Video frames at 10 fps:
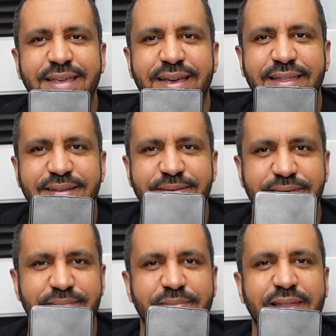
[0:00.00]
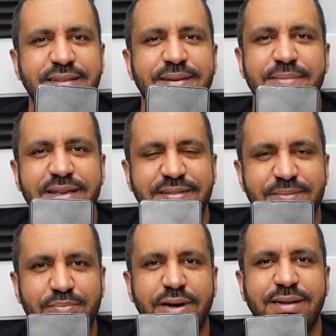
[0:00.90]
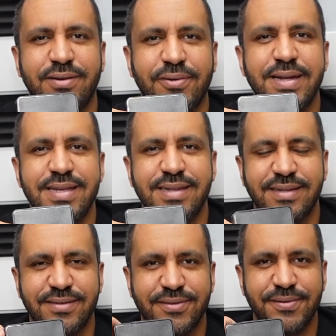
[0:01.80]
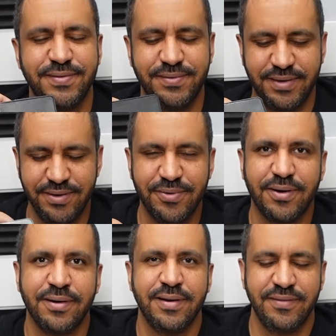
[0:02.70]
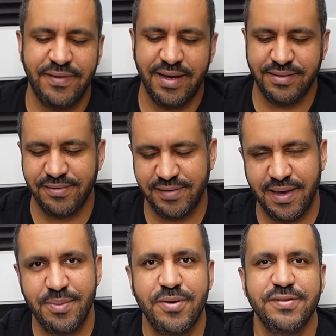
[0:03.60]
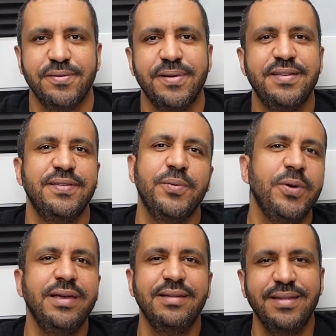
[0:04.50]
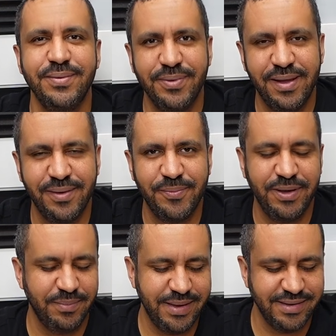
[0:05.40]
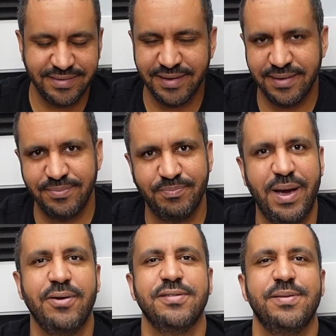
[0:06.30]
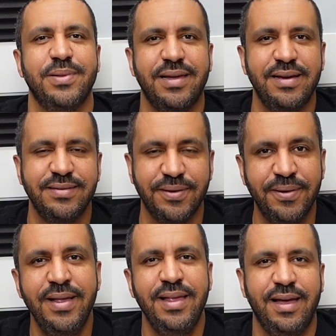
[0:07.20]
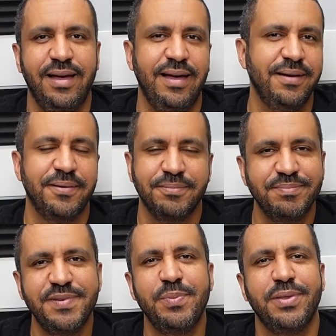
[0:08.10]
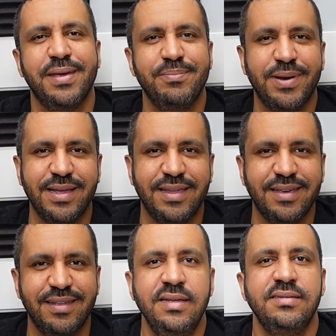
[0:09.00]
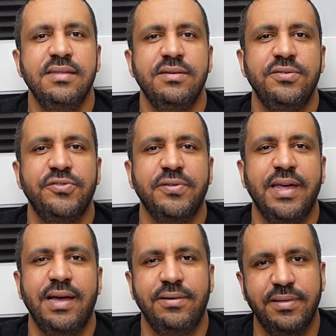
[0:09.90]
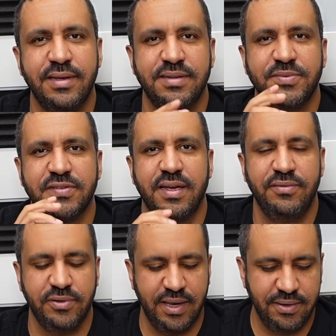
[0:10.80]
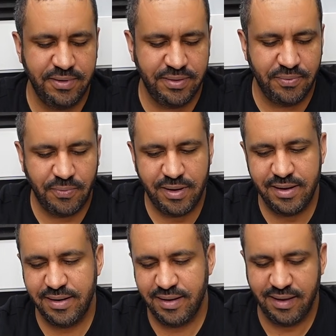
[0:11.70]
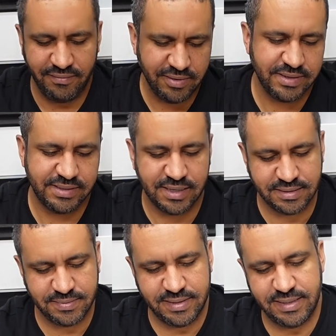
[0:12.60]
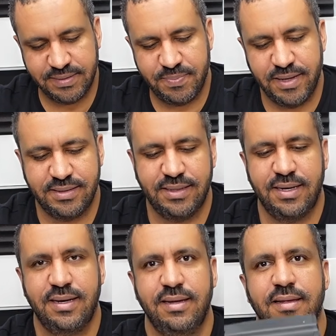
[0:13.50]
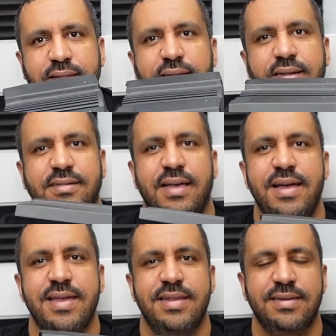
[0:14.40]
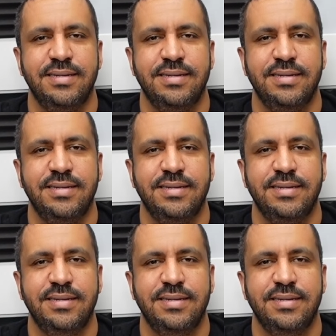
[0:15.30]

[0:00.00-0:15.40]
yeah, this lights up nice and bright green and shows you that you are in fact using a Moza Racing wheel and wheelbase and power supply. So I don't know, simple thing, but I like it. Into the neutral now, and things I'm just kind of okay with. One, I've already talked about this, but the design,